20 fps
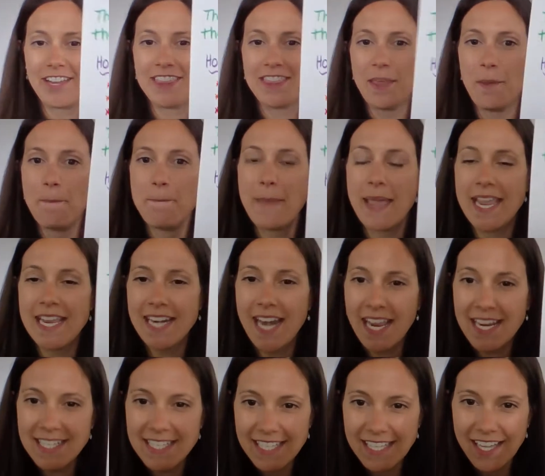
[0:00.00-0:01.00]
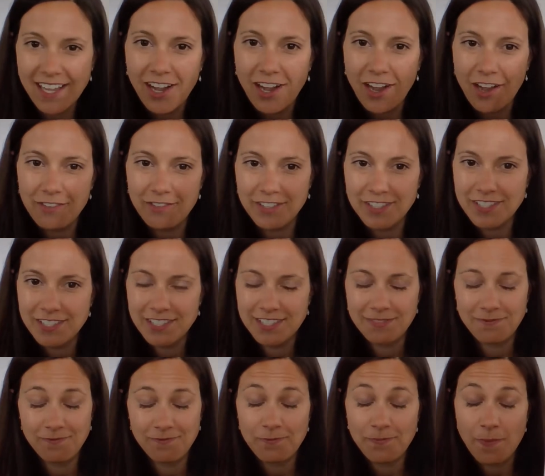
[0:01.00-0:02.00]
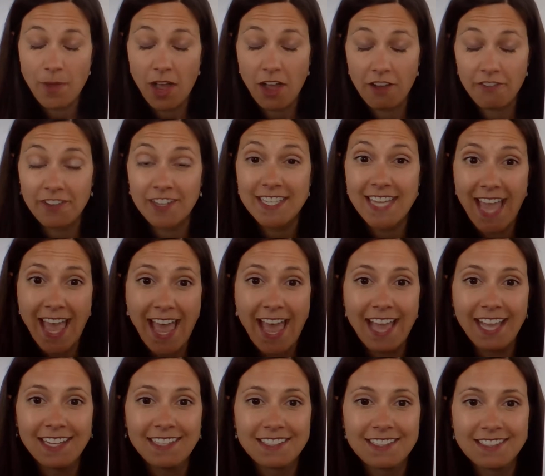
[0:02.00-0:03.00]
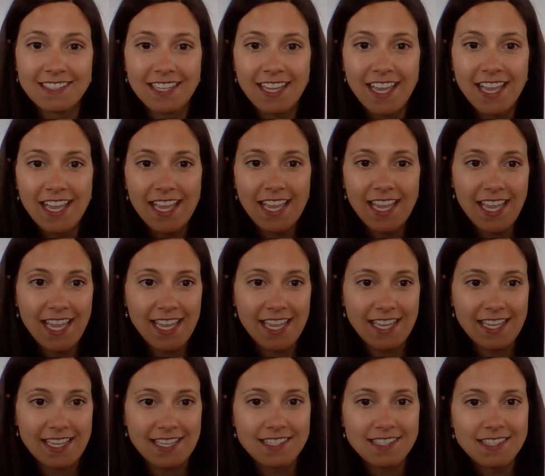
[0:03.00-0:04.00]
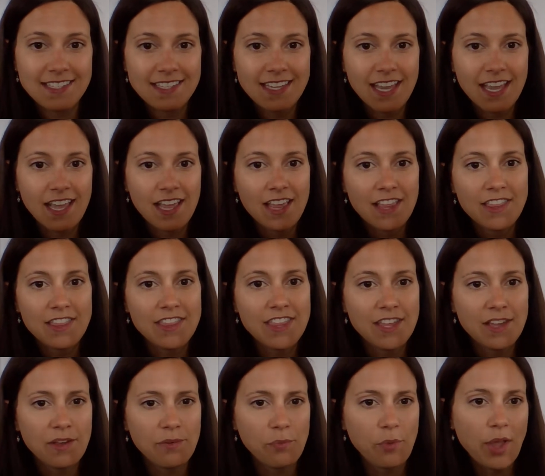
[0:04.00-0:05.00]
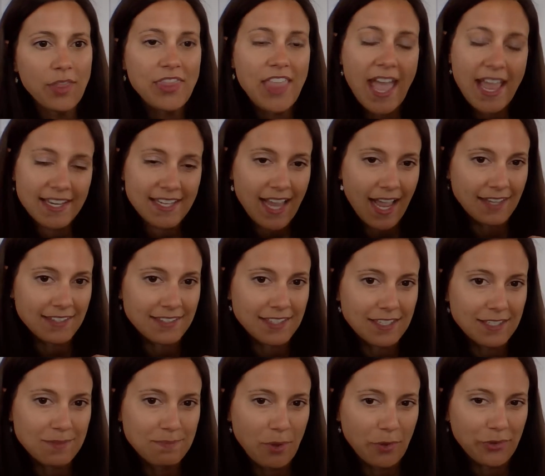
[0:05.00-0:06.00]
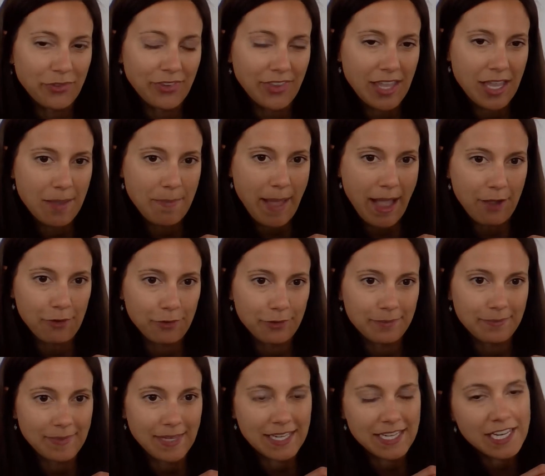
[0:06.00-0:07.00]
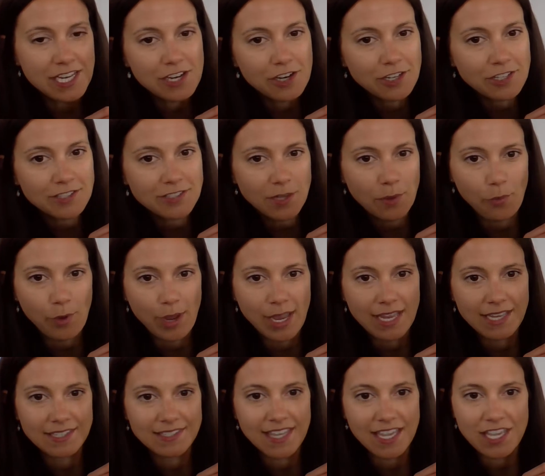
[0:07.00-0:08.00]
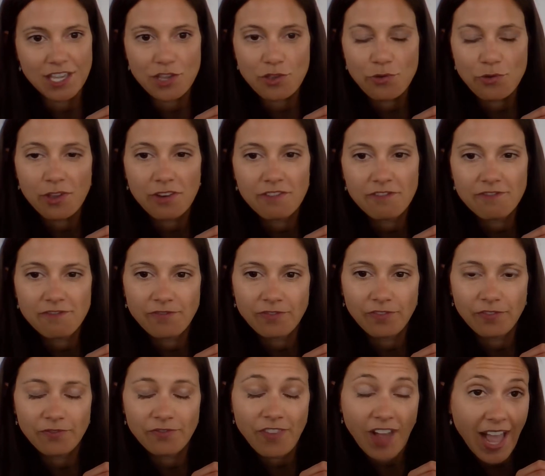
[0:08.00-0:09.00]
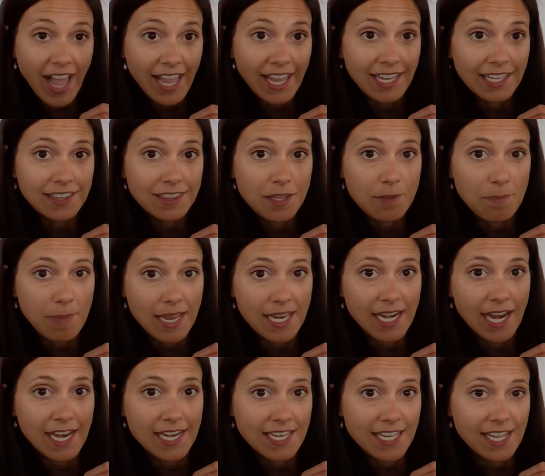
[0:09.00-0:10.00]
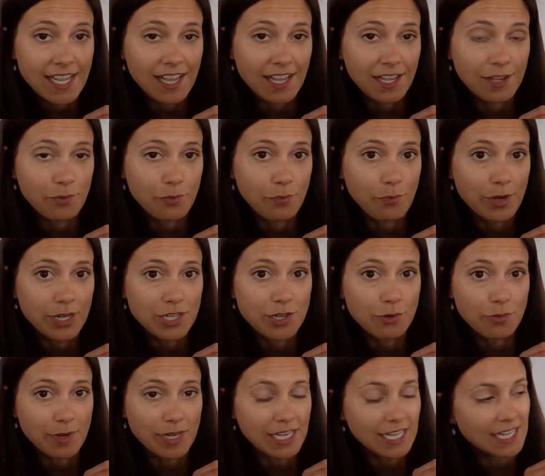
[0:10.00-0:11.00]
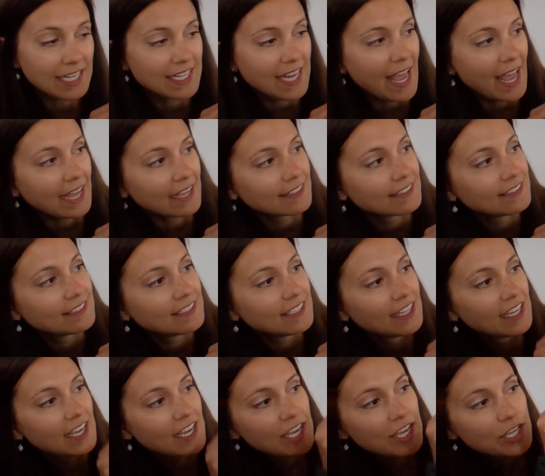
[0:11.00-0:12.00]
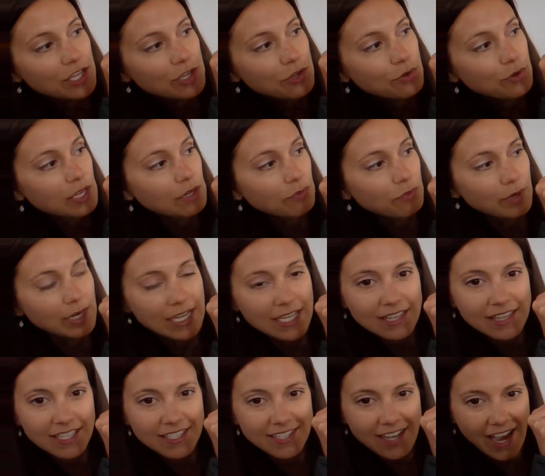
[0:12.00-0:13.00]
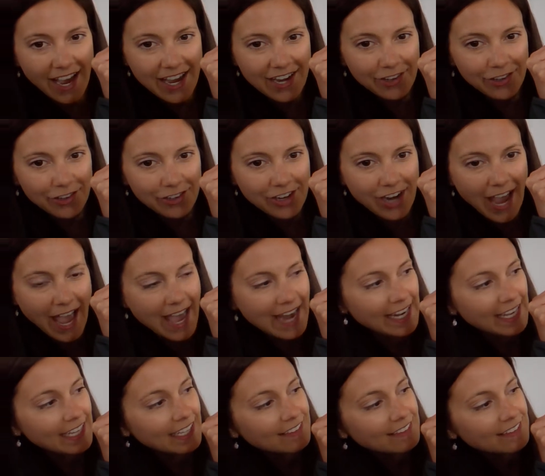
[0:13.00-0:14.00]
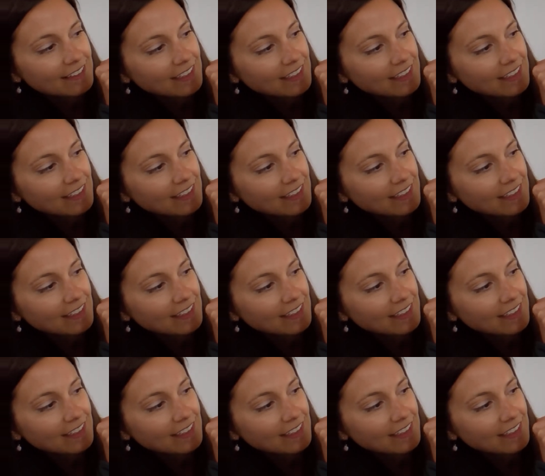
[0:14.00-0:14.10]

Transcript: The main idea of a, of a text is the, what that text is mostly about. And here are some ways that you can find the main idea when you're reading a text. You can read the title or heading.